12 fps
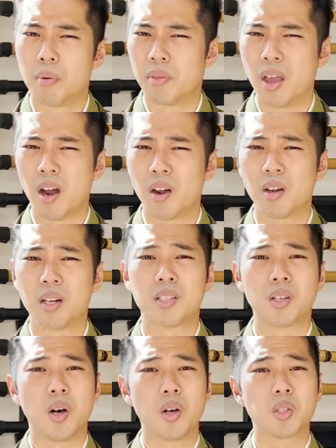but there is
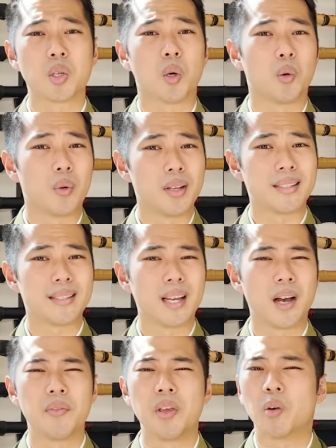also a risk
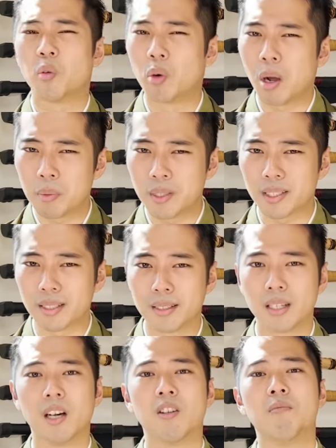of the eruption
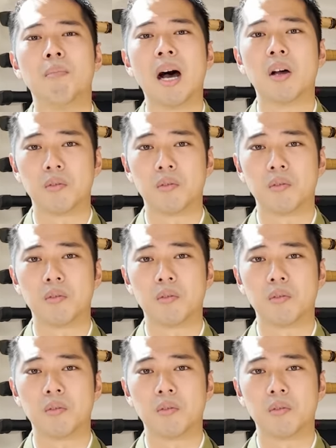of Mount